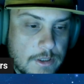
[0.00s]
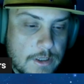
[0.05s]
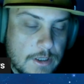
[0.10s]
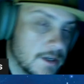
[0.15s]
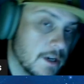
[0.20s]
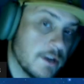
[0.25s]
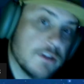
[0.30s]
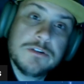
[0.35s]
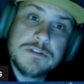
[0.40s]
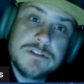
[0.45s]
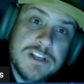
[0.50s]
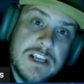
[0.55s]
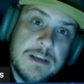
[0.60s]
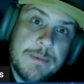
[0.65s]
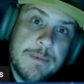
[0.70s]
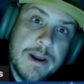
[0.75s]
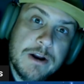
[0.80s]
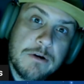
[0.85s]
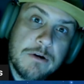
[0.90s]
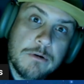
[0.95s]
another
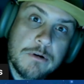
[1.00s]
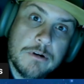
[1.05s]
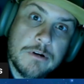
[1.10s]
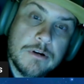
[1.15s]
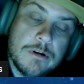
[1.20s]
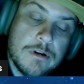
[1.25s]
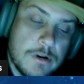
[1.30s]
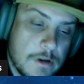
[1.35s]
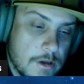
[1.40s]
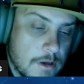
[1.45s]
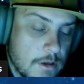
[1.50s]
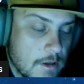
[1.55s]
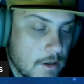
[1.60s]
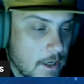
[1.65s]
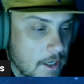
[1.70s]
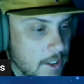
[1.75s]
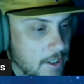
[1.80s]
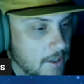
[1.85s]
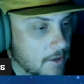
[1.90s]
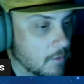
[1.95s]
Z-Man order.
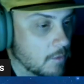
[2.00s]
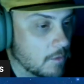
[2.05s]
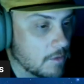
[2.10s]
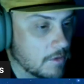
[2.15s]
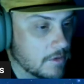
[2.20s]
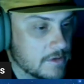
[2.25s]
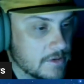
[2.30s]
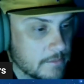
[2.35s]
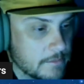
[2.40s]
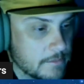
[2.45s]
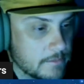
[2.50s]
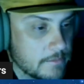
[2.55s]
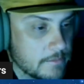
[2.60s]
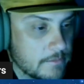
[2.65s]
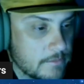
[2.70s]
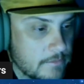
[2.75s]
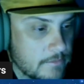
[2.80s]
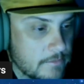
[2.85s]
I need to order some